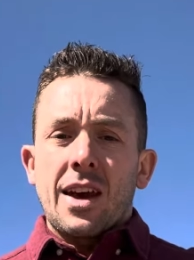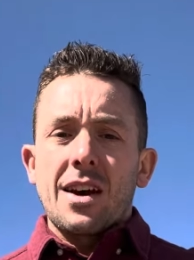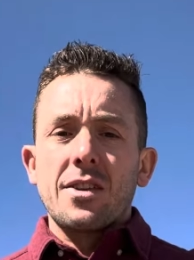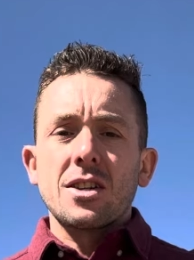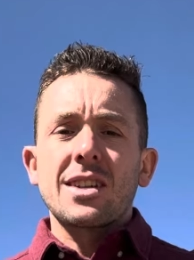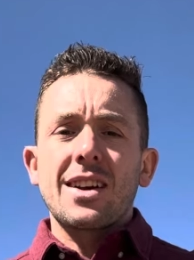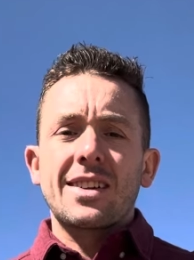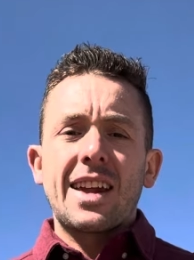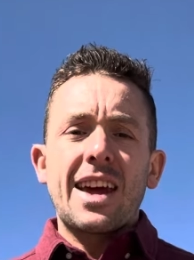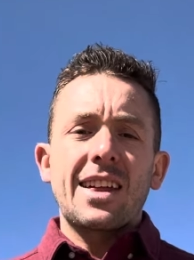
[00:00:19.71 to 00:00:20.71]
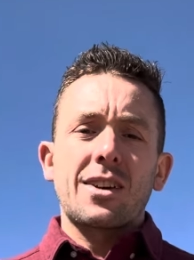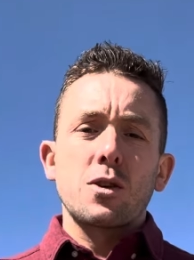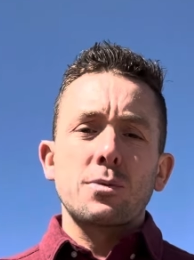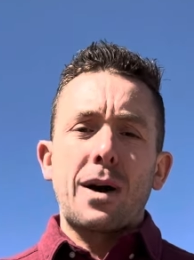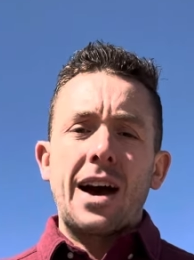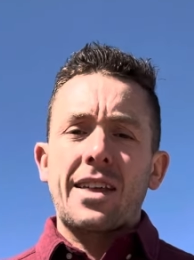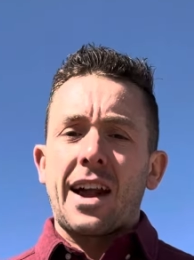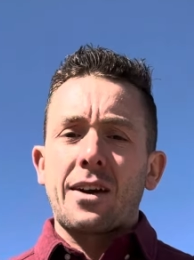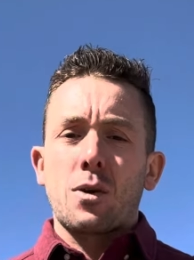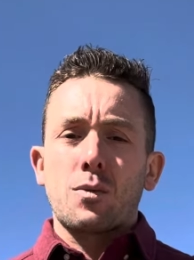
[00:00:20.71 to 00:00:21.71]
And there's not a day that goes by that
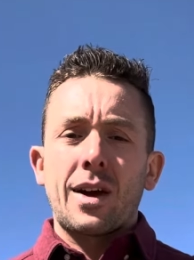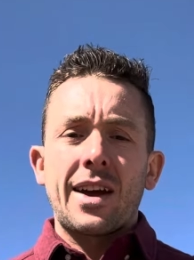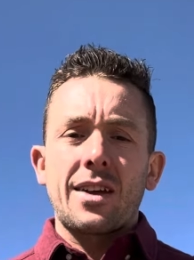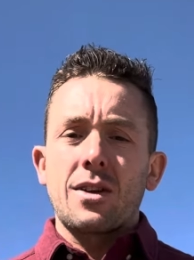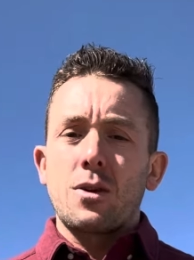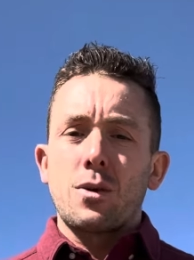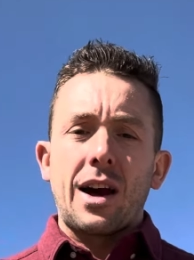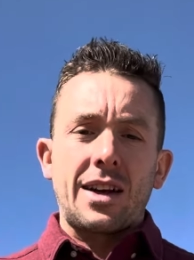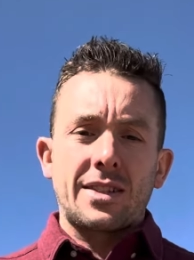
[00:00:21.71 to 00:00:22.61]
I don't write you guys,